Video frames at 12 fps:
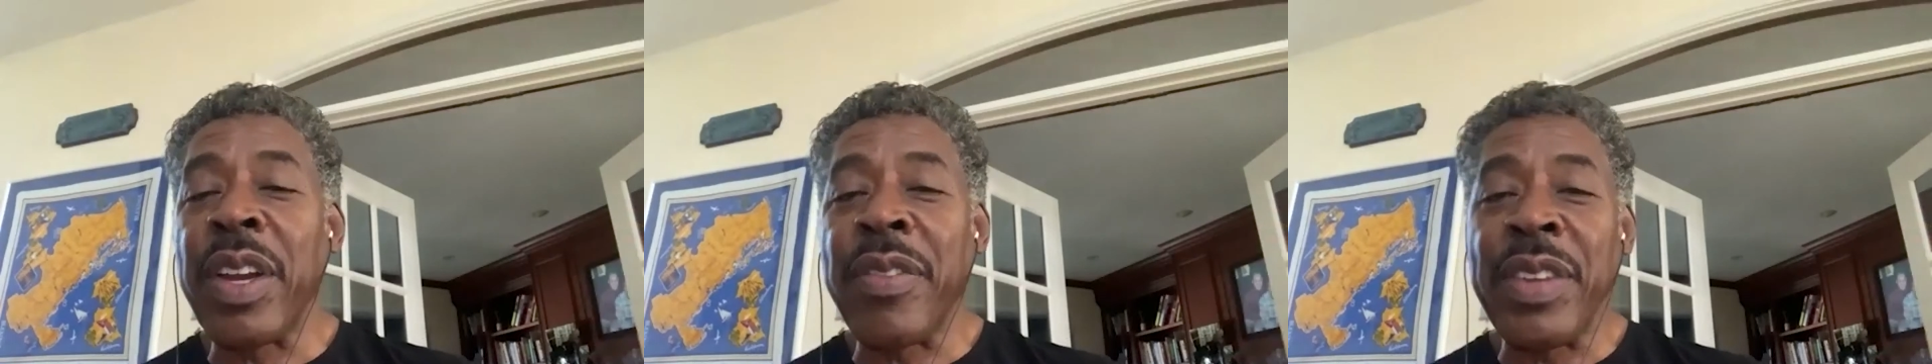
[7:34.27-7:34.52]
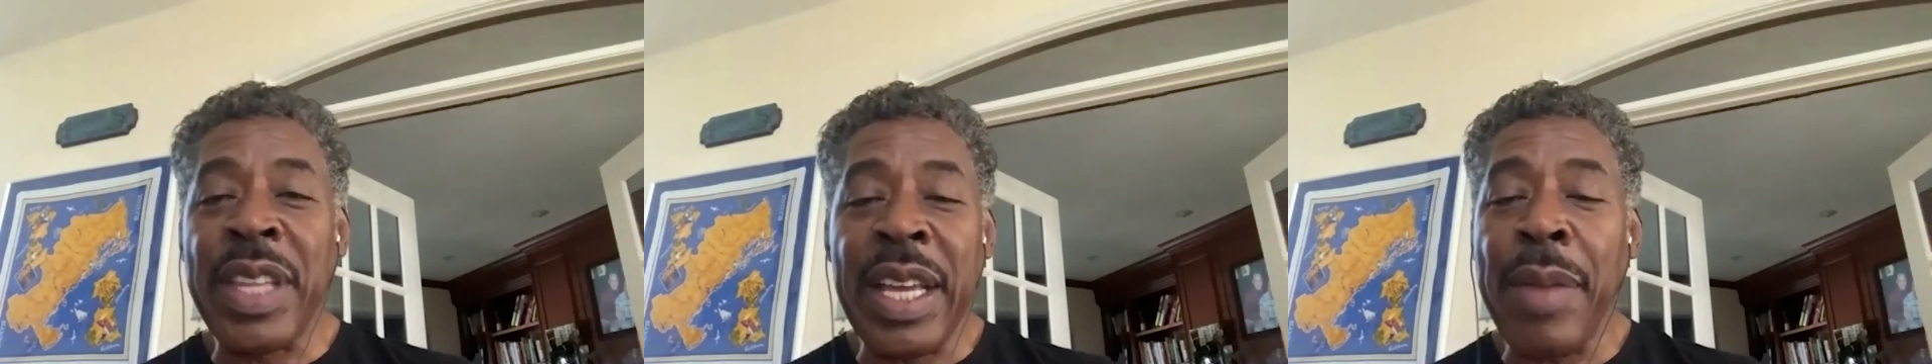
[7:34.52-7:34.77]

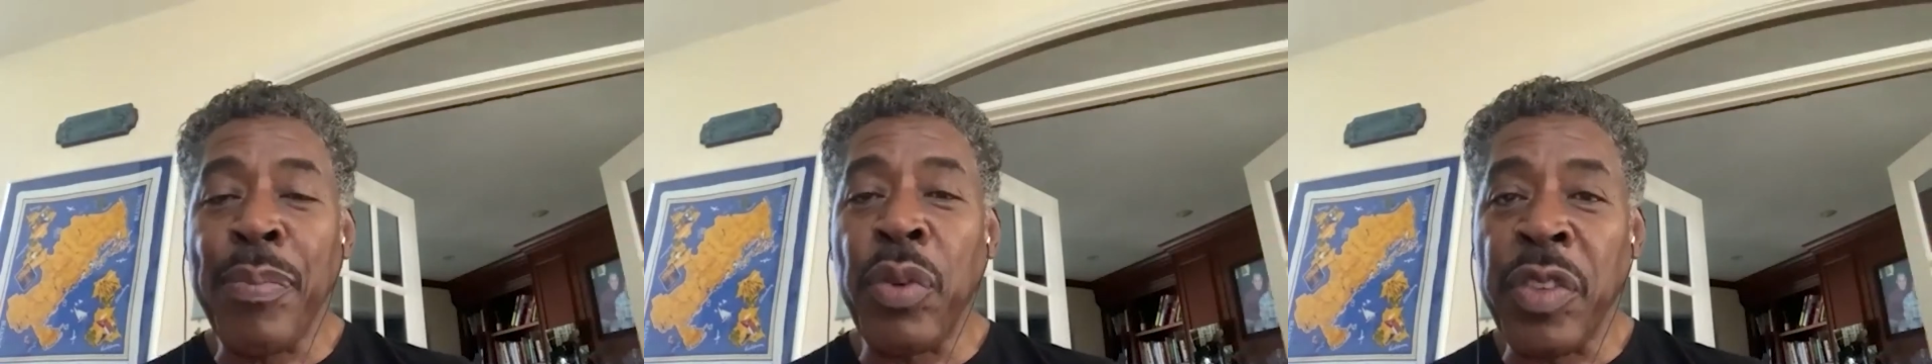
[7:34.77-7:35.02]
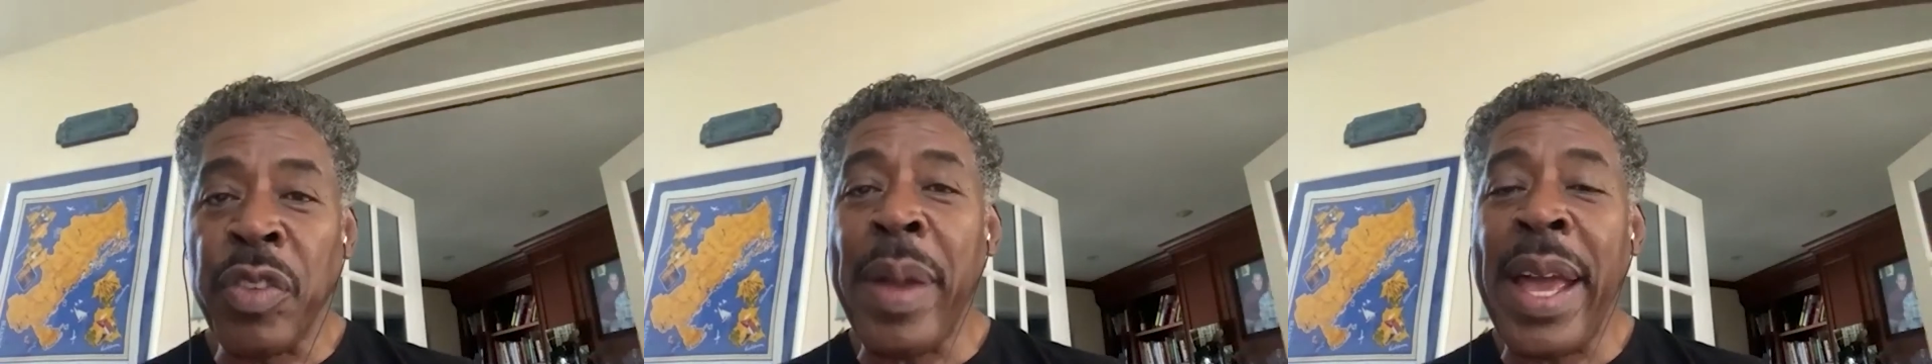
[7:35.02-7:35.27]
everything got
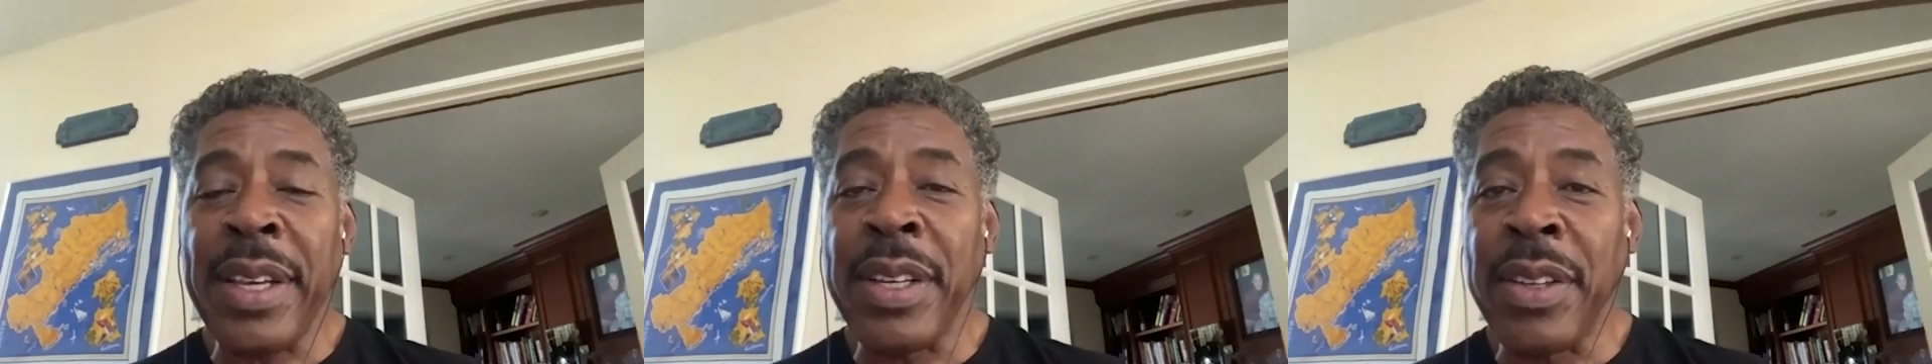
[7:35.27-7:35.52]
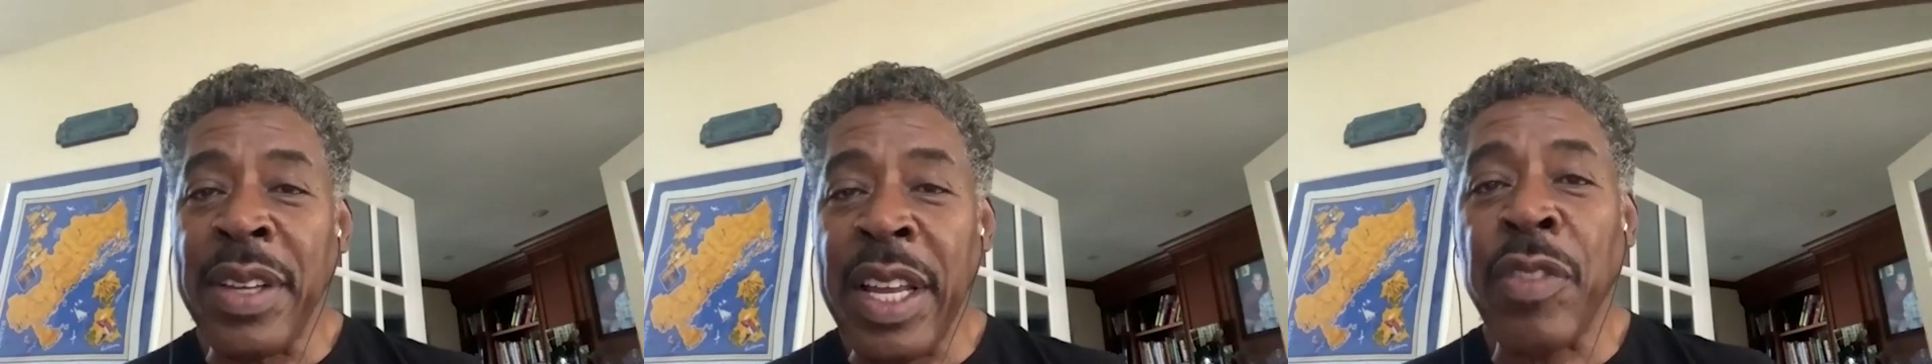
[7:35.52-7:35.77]
pushed back
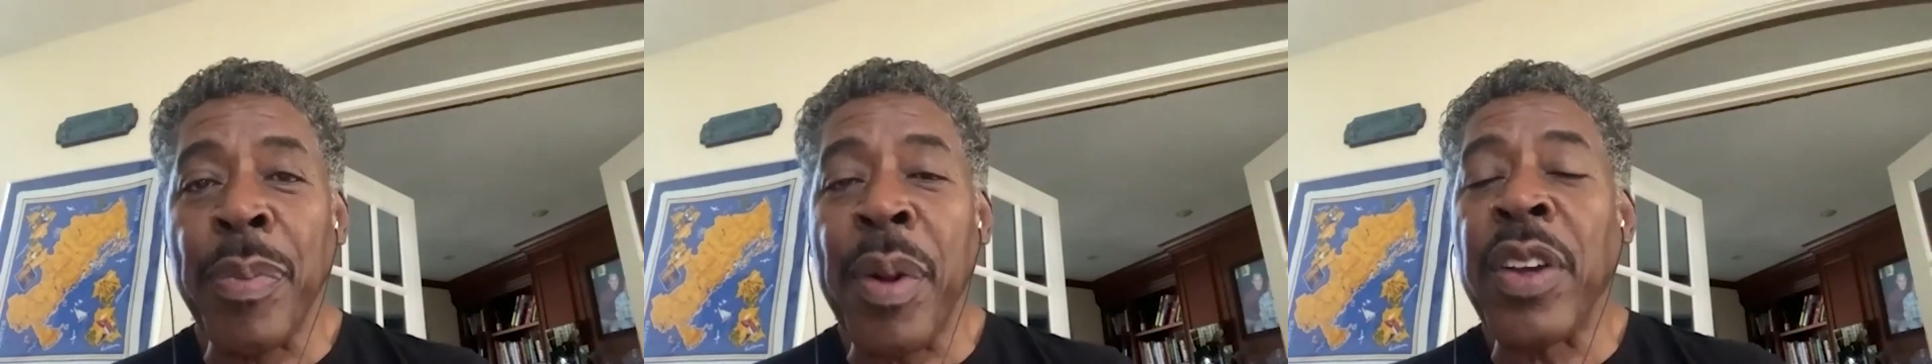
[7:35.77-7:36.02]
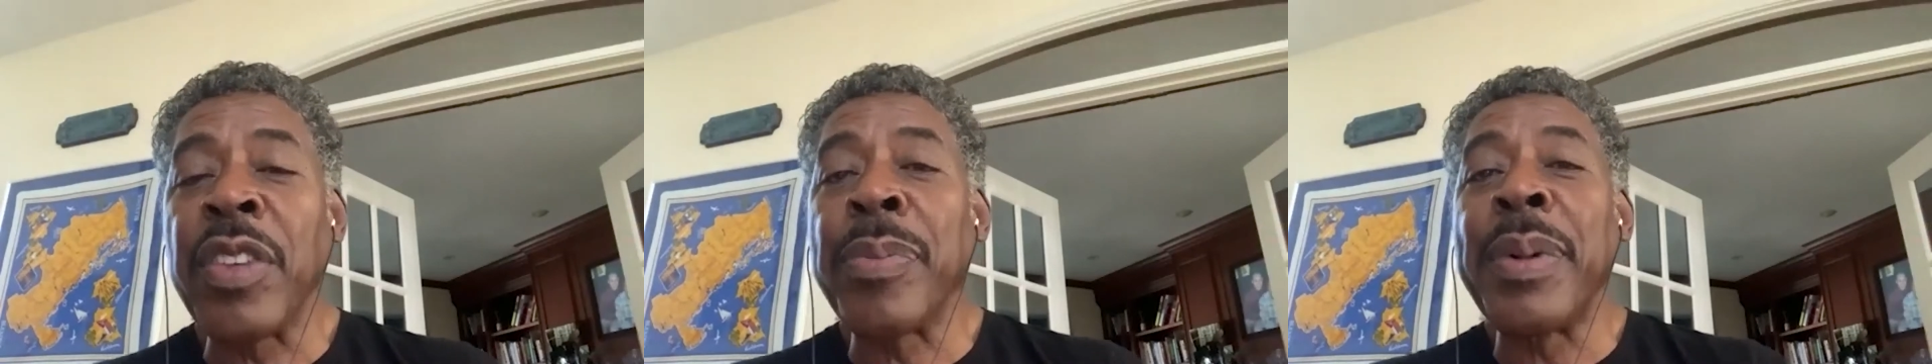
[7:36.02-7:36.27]
till next
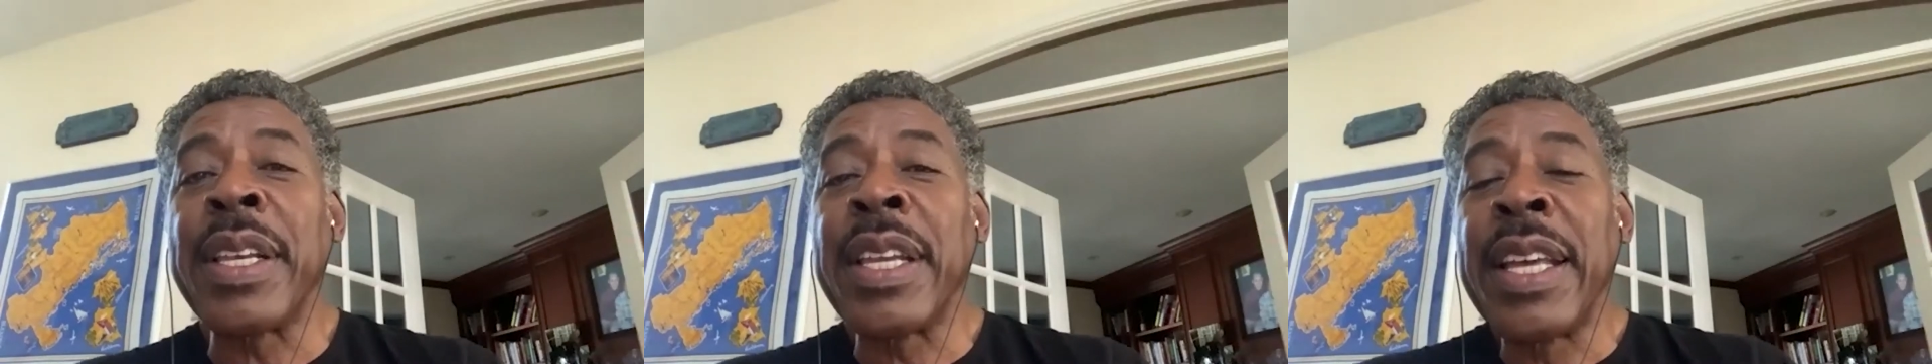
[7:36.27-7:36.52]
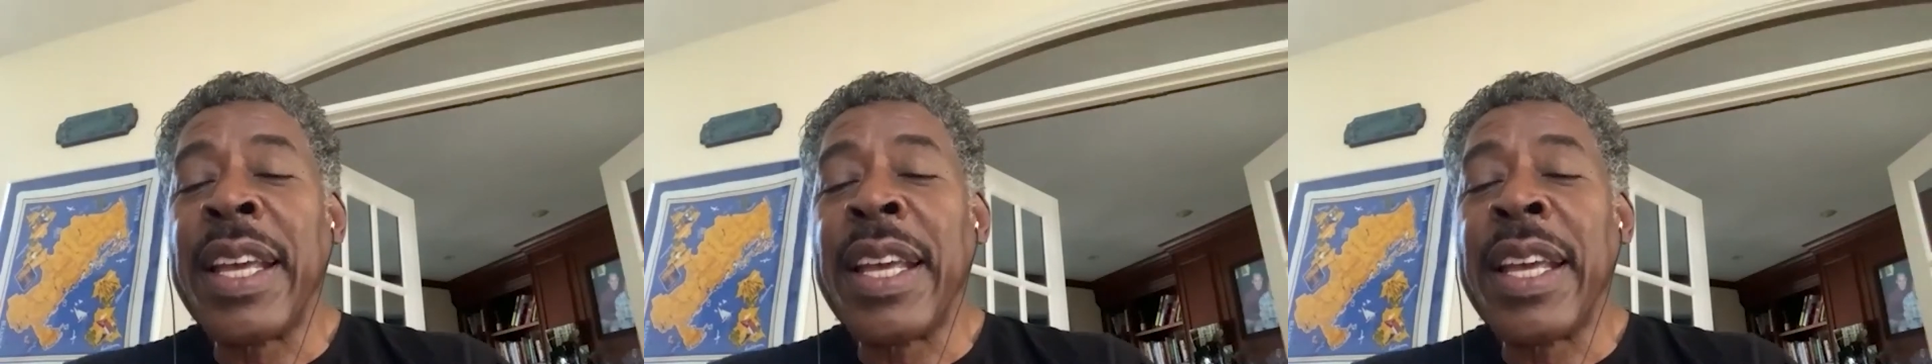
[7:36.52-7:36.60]
March. But